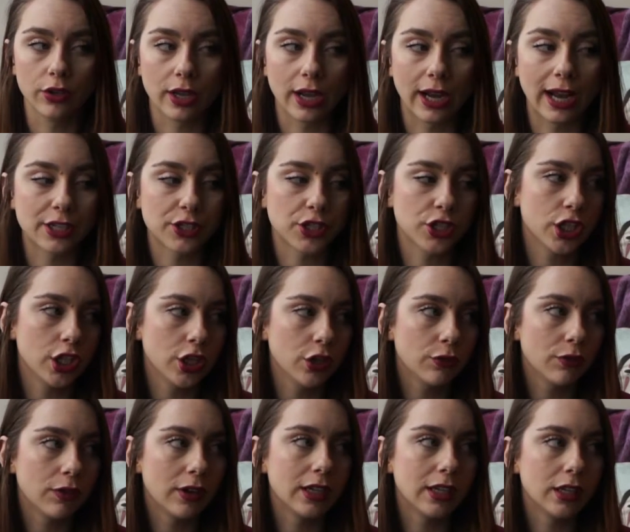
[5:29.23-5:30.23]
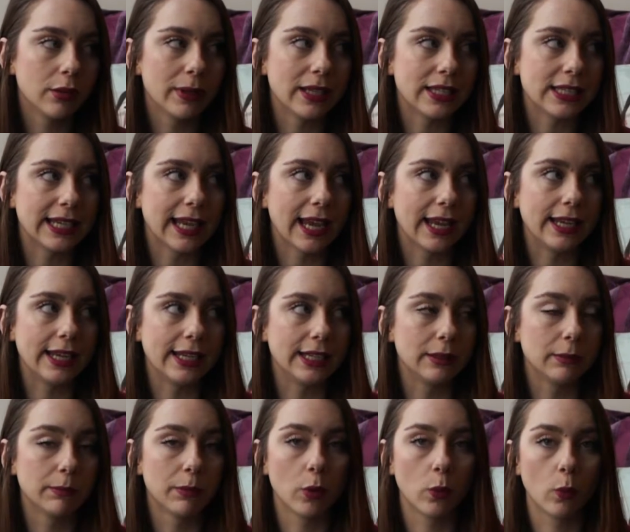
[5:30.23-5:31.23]
I had to queue for a little bit to get
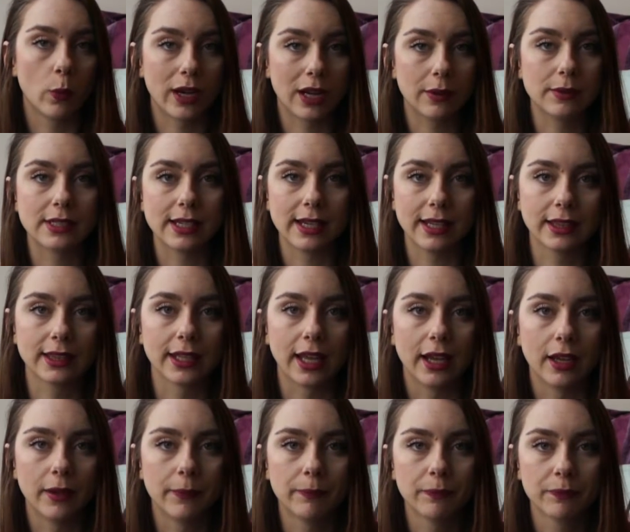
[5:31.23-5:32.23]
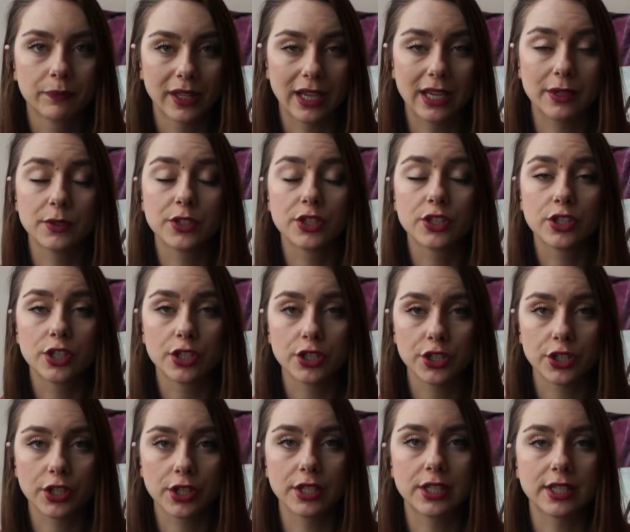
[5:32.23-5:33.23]
in, but when I was in there, it's
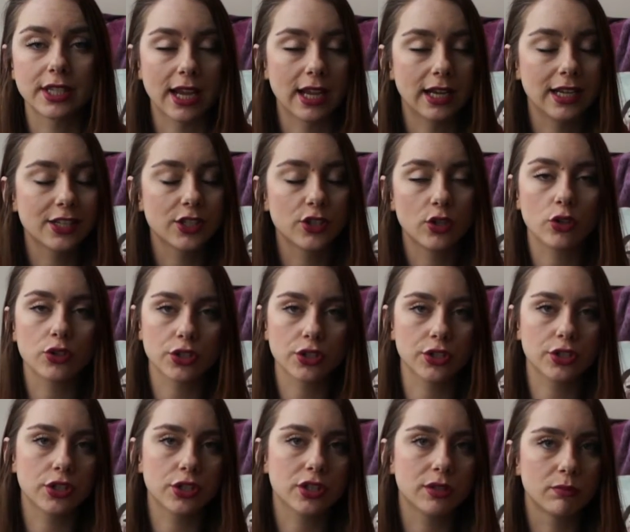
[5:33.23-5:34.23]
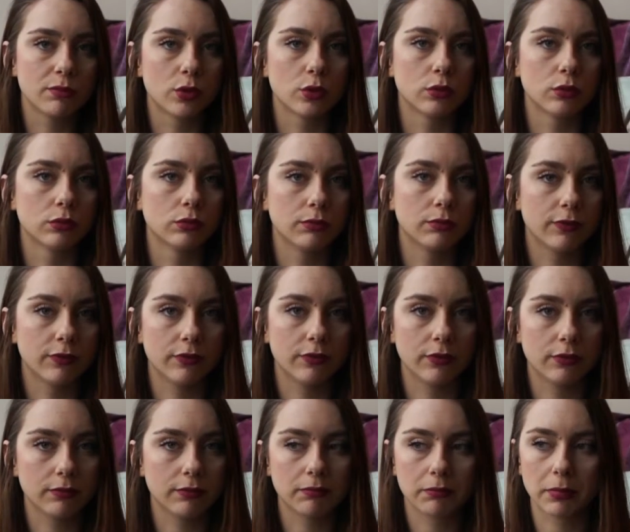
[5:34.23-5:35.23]
such a good sale. It's not just a small
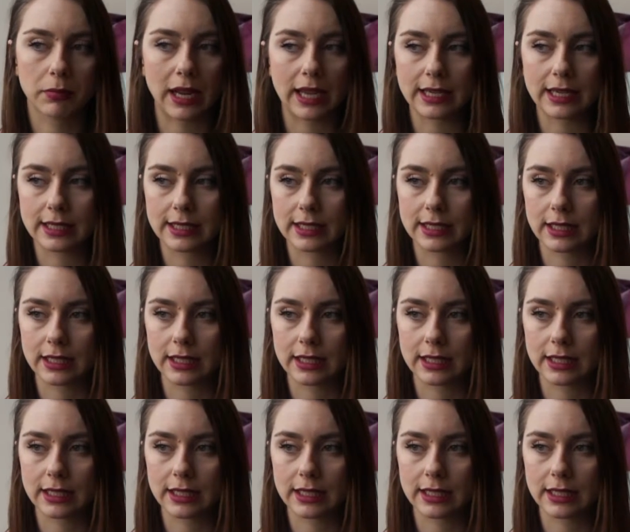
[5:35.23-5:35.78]
place.